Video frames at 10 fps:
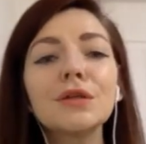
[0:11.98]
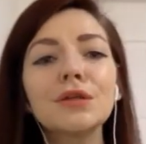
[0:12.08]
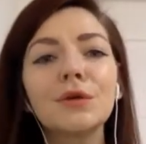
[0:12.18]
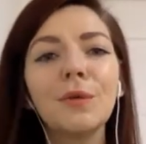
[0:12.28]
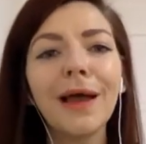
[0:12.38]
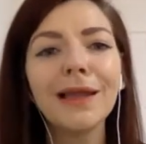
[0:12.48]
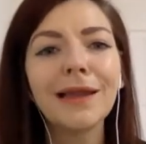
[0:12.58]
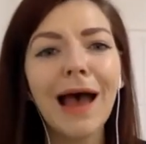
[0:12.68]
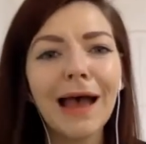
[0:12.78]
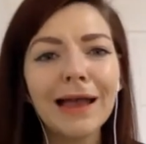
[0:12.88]
So
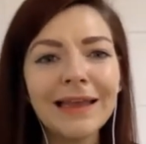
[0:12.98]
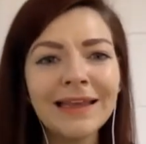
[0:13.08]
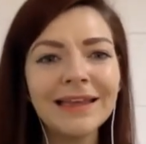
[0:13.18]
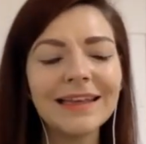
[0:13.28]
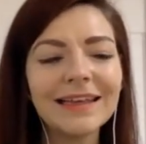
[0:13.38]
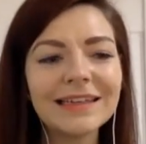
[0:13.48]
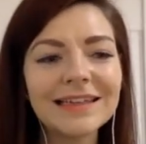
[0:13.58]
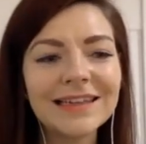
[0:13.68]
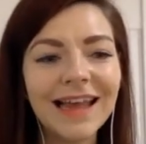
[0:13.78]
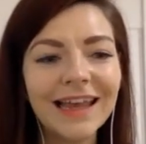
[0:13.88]
when I
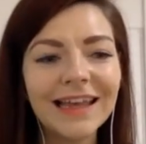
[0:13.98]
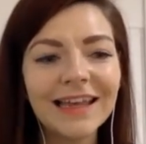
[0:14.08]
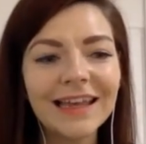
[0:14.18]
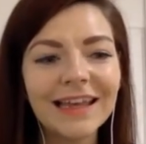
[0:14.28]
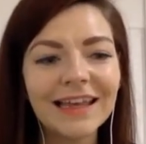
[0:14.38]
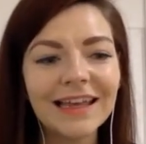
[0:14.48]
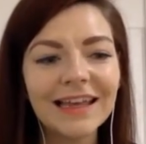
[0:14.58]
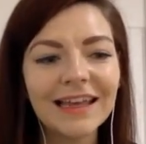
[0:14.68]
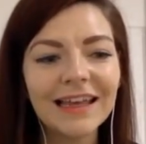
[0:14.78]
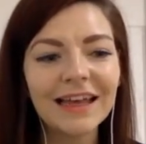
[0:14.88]
take
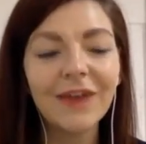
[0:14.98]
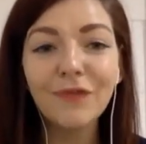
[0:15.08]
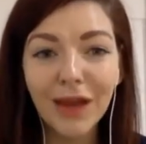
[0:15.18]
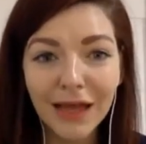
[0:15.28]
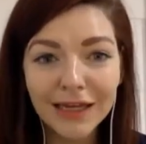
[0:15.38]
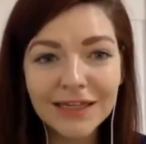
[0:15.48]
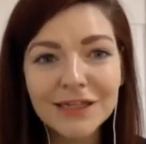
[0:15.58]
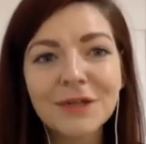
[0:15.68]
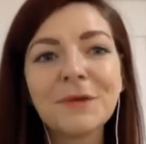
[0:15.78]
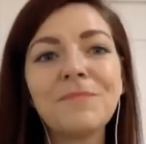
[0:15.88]
a flight,
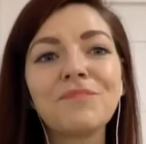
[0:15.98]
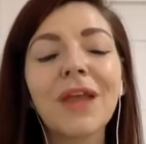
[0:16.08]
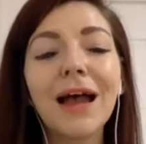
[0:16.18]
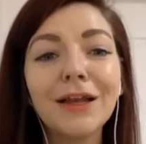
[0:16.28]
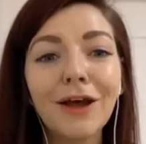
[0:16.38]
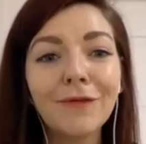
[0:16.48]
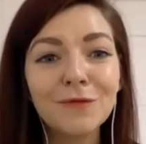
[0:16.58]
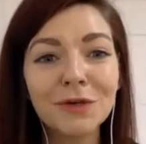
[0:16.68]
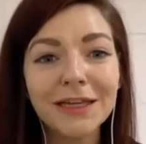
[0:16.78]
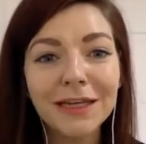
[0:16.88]
I
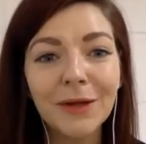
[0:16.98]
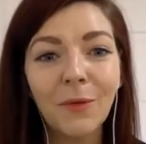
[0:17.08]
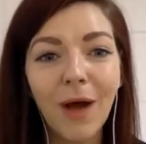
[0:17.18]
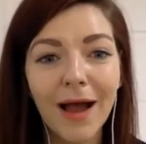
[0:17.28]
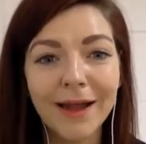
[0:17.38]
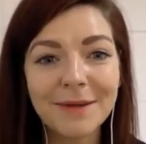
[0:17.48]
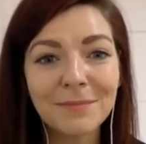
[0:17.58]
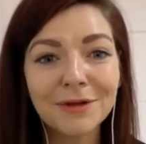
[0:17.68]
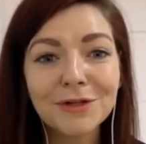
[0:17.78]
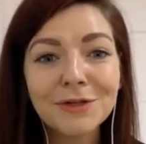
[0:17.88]
love drinking
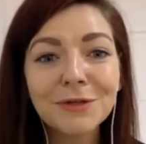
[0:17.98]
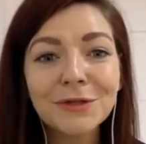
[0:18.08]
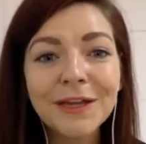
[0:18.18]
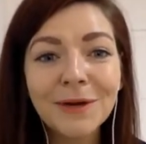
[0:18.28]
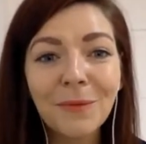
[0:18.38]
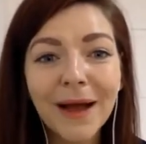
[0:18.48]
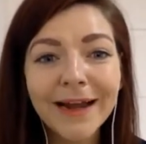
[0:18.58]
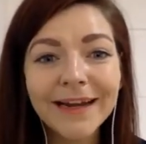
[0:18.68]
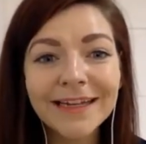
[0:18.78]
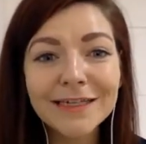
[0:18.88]
wine because usually the
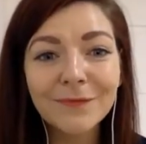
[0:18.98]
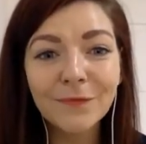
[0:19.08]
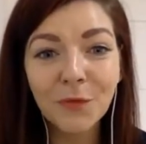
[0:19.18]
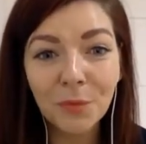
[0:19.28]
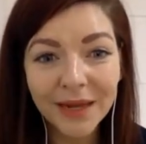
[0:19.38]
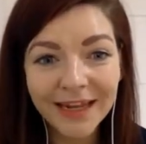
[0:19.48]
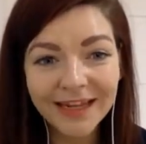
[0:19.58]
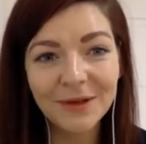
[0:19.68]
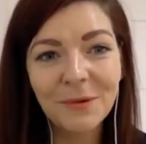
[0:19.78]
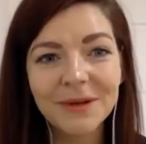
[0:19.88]
wine is
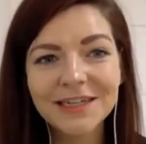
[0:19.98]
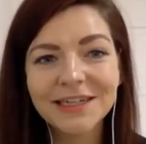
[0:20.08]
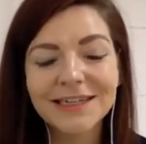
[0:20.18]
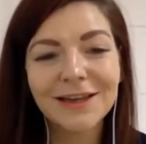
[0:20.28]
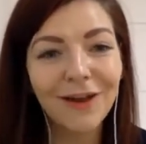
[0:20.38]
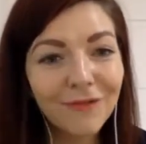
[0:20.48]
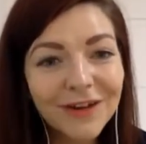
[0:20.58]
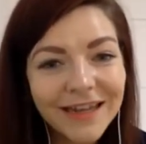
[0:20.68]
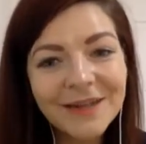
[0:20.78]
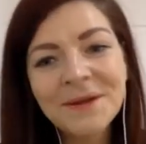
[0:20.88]
free, which is
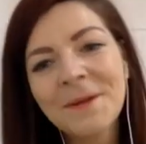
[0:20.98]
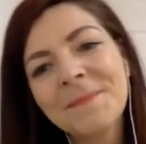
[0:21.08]
lovely.